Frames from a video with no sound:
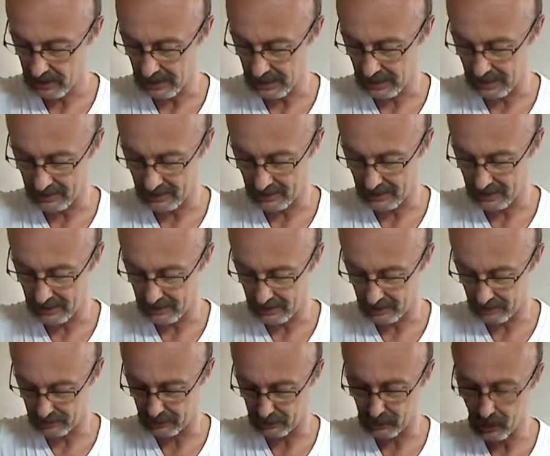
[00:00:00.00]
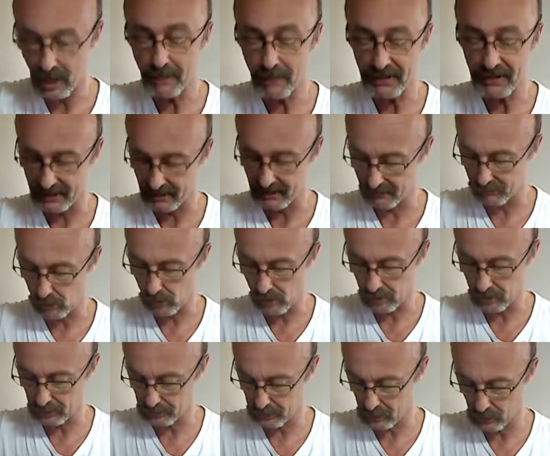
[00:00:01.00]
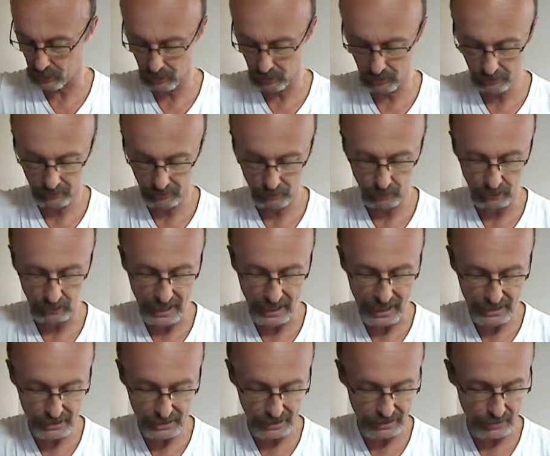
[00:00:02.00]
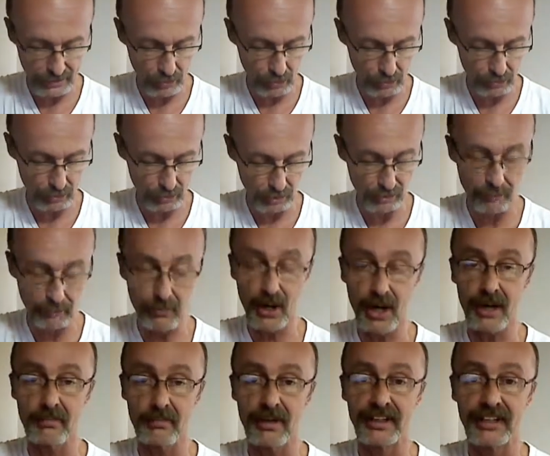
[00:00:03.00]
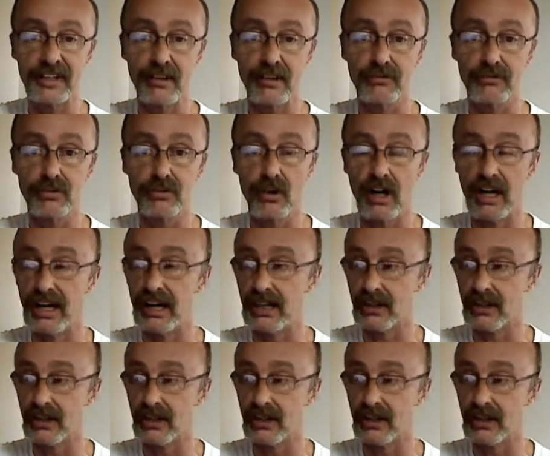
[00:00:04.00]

And the top end of coil 2 will actually go to the bottom end of